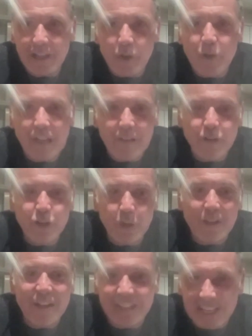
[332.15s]
They couldn't even
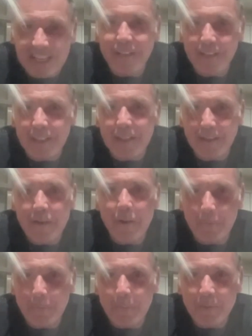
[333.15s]
do a deal, you
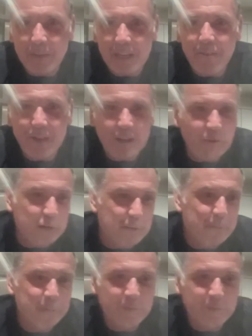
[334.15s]
know, even if it was a,